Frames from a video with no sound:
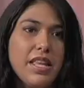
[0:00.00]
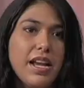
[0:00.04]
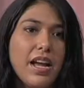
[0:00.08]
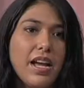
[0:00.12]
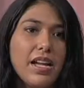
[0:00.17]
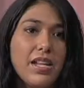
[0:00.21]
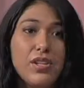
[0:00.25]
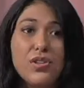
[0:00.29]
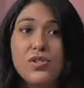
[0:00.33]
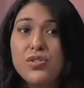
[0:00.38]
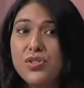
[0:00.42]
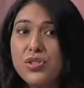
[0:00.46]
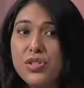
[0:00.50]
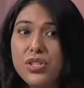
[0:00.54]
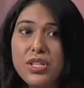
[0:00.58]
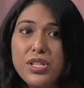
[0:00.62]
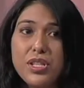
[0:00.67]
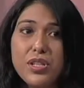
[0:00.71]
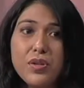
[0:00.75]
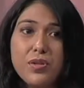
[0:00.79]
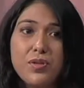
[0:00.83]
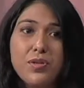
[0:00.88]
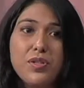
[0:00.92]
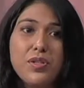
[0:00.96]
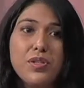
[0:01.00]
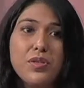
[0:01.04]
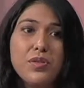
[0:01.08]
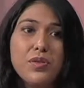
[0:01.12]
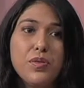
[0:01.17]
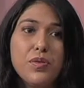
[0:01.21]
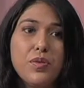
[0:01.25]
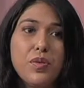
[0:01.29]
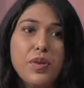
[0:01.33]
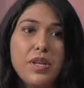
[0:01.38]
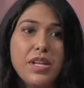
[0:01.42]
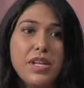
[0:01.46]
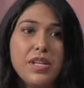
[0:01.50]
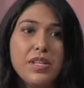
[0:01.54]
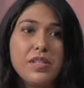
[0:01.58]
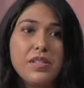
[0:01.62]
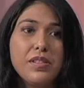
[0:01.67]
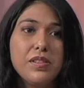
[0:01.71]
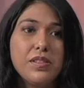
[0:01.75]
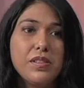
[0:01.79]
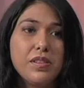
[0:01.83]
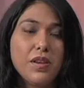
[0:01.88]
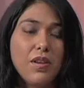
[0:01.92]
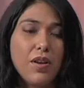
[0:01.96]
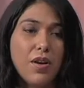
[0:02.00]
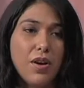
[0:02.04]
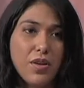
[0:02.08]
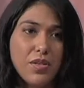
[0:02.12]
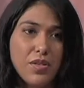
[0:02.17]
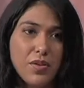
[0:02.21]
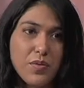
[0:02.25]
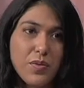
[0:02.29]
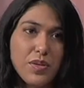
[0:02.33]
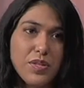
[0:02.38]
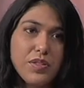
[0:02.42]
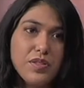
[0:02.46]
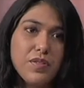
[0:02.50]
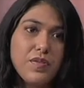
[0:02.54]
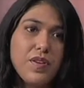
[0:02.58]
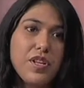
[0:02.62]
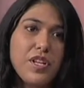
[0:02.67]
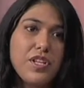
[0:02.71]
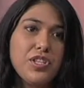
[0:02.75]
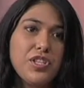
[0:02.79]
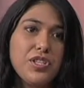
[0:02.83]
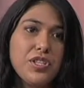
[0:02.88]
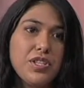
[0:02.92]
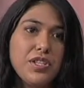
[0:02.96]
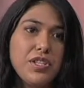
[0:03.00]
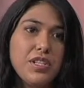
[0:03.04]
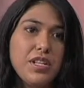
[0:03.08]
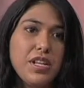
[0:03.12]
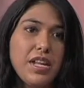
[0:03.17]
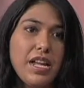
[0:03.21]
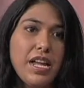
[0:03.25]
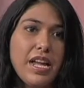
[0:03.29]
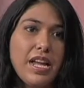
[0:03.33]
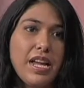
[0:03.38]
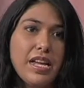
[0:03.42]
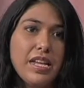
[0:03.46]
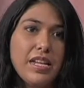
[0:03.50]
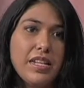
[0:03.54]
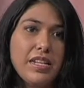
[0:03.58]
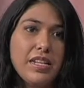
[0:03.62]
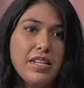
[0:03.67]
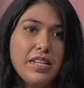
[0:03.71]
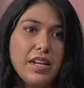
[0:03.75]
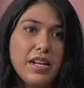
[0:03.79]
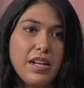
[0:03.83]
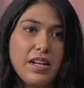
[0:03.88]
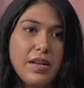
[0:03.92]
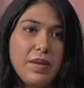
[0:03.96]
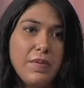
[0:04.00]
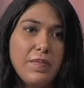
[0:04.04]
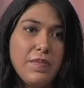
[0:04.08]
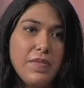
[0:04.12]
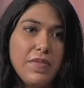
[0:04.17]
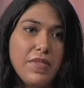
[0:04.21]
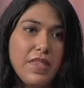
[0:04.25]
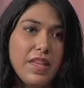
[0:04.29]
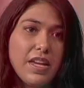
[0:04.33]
that I usually go to is on the reservation, and um,